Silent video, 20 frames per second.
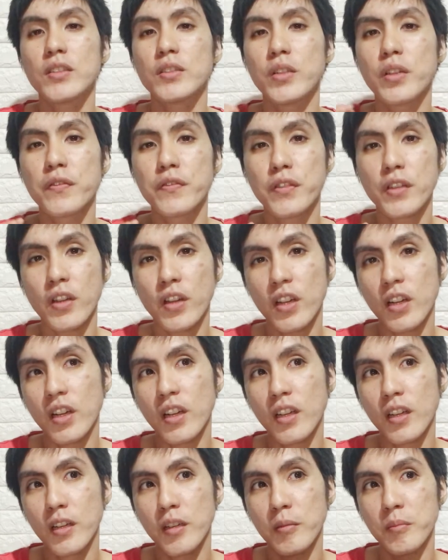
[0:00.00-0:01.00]
So, if you're
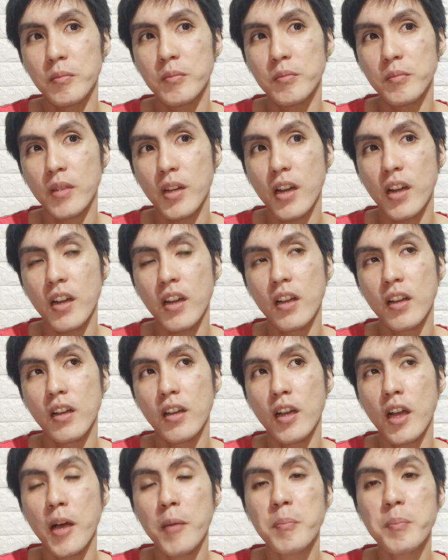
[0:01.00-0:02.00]

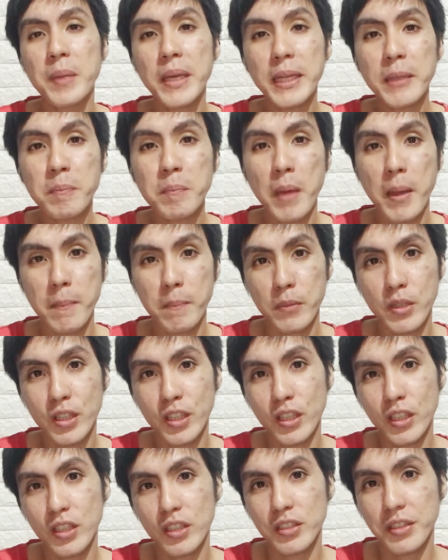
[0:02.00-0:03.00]
a big
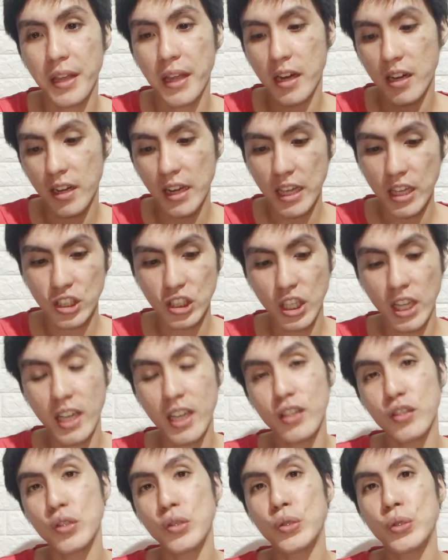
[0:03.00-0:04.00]
member sa
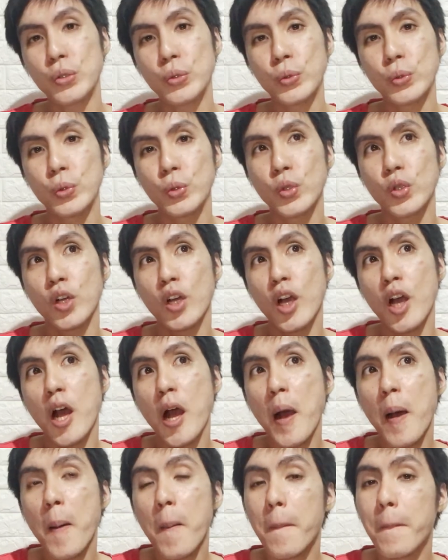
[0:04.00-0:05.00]
AirAsia, ito yung
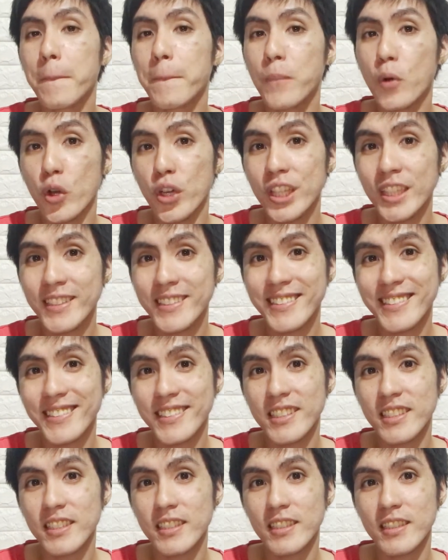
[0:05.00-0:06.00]
points
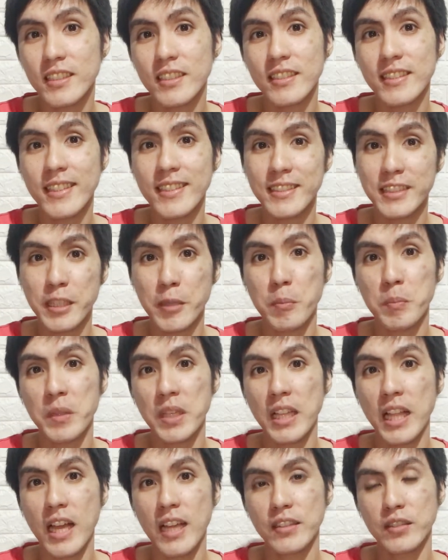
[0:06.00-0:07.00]
system
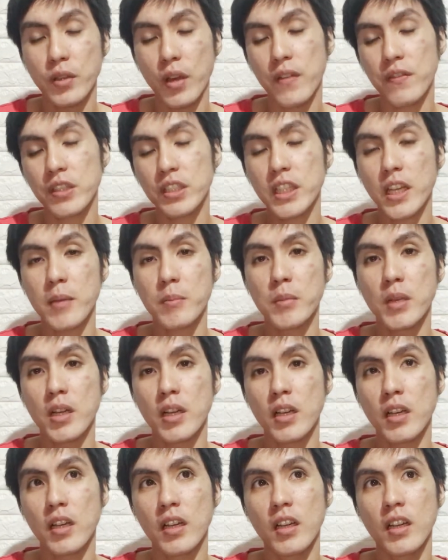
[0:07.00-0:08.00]
nila. So, every time
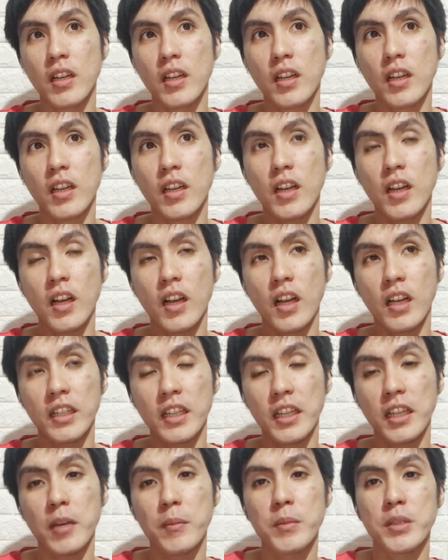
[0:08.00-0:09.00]
na
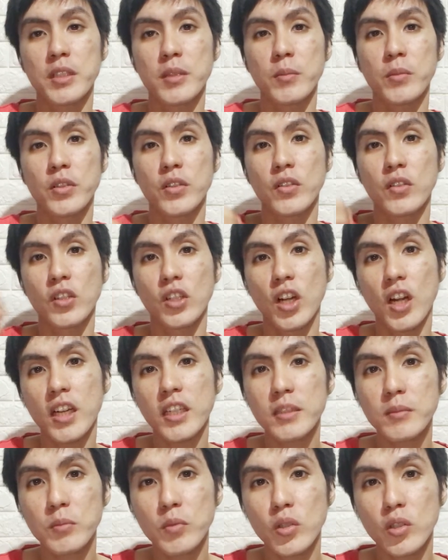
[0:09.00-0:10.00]
gagamitin mo yung
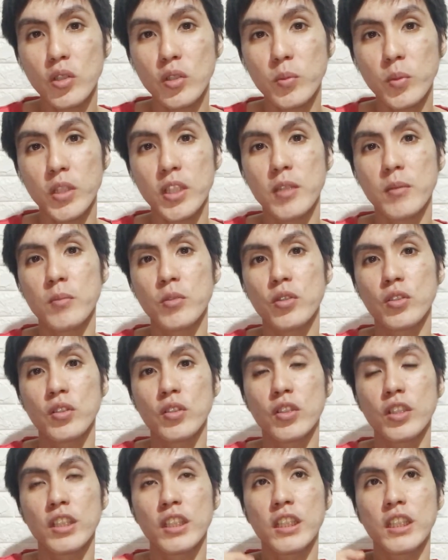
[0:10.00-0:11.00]
card mo, pwede
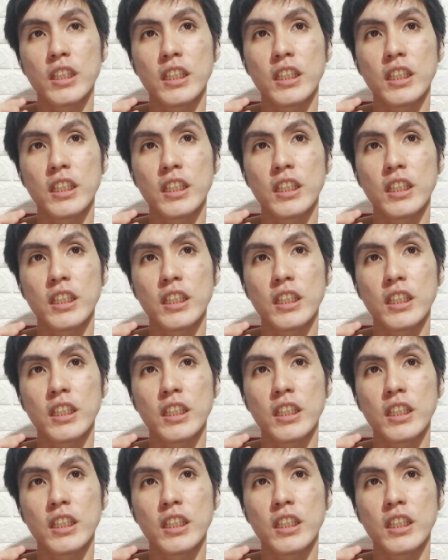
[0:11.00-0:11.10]
mong